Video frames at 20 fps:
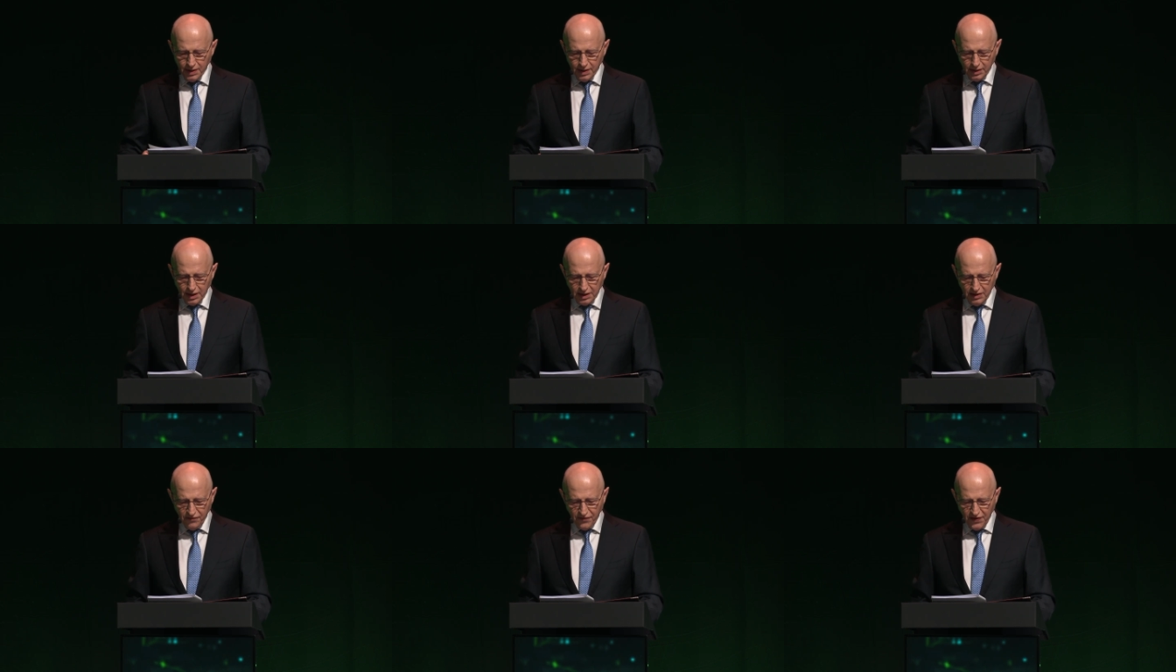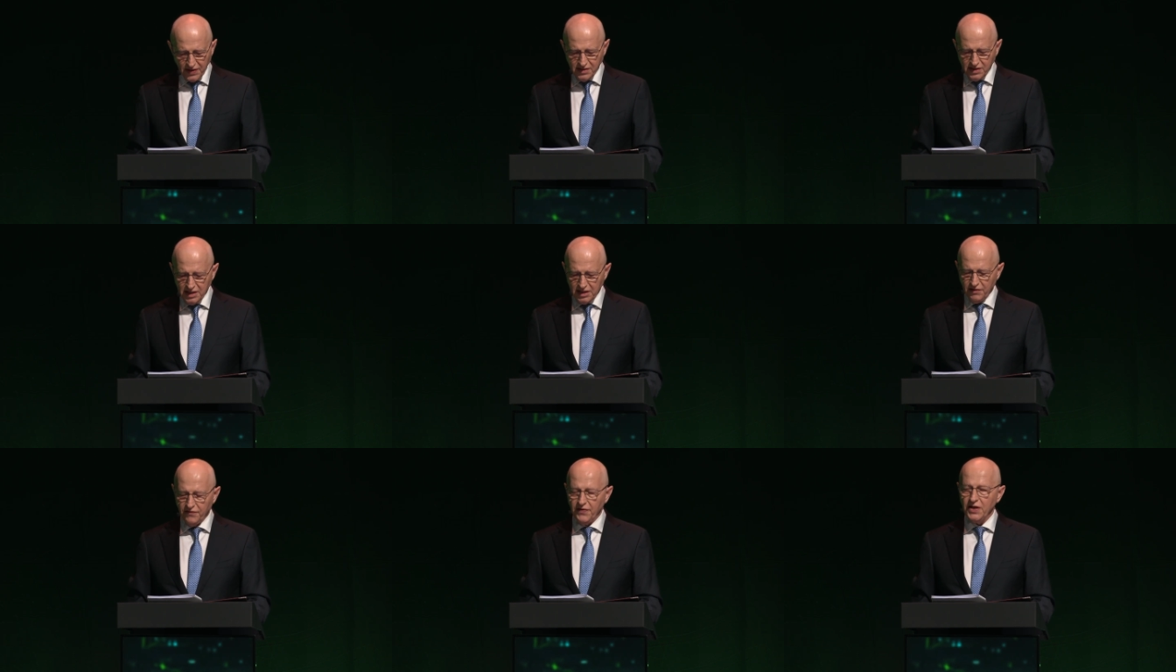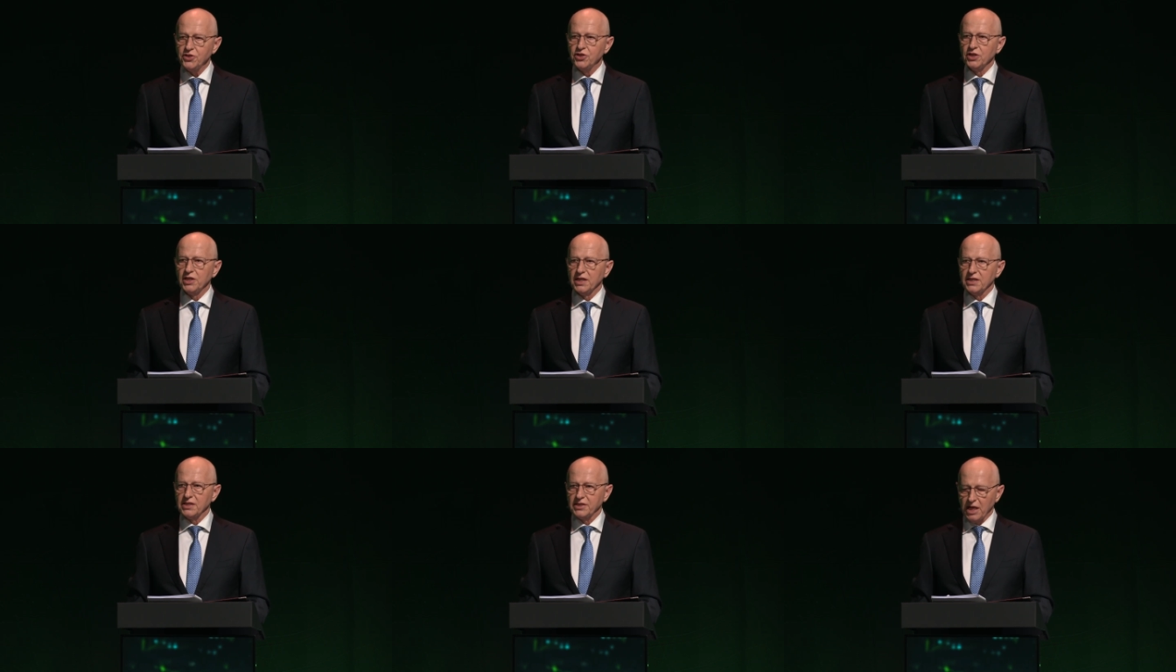The Defense
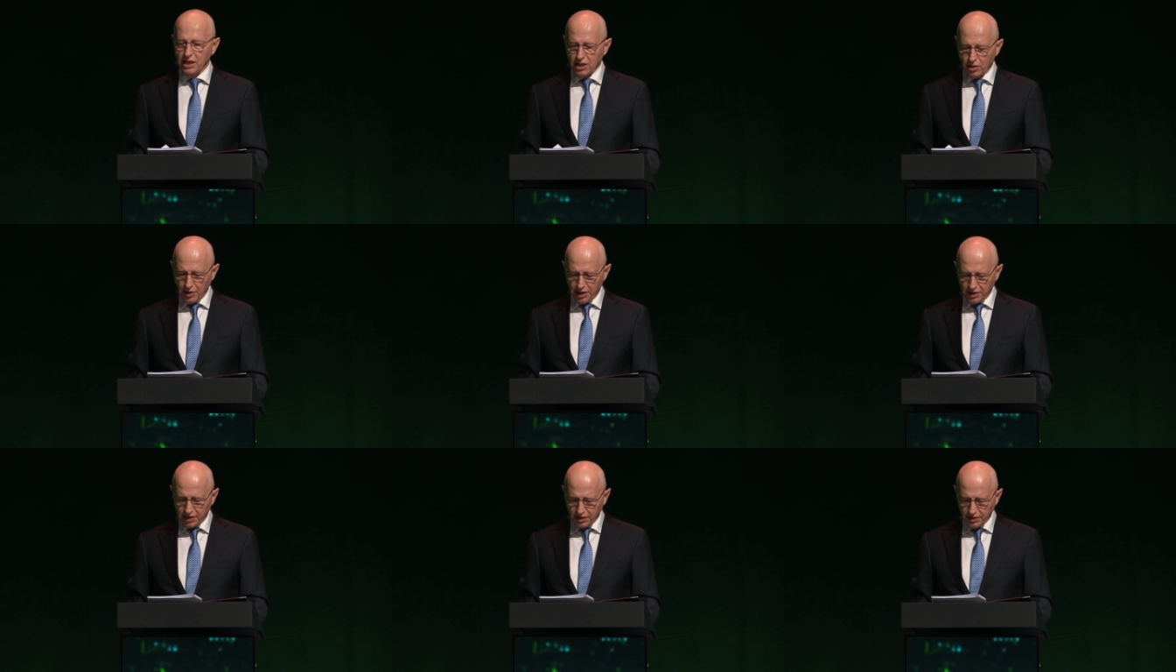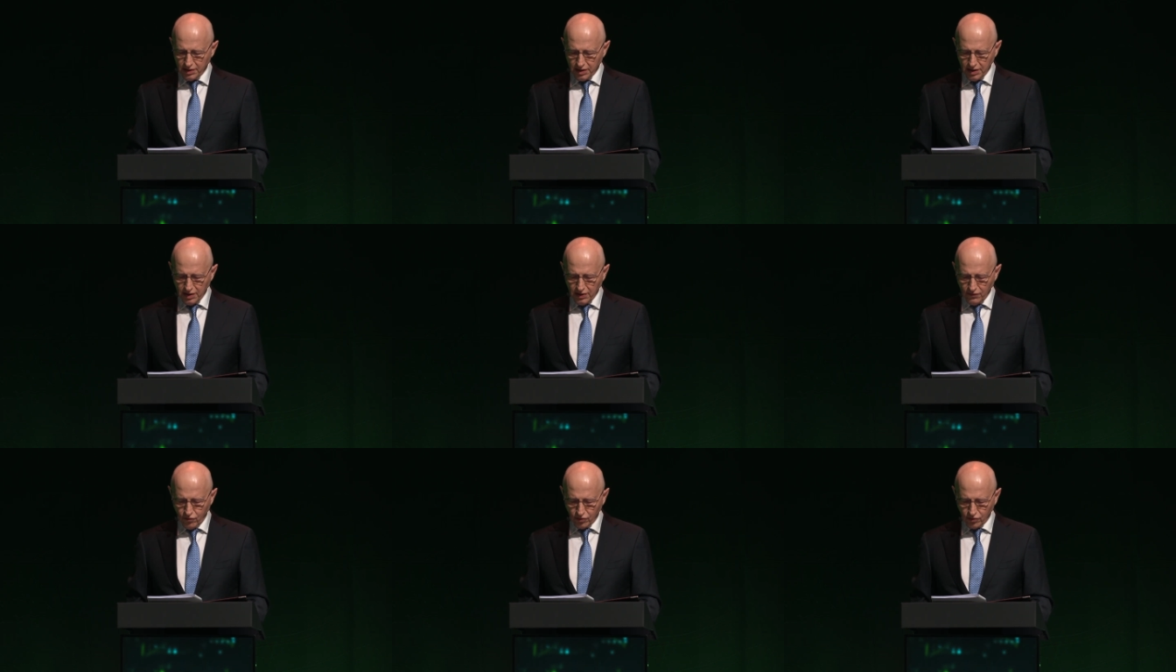Innovation Accelerator for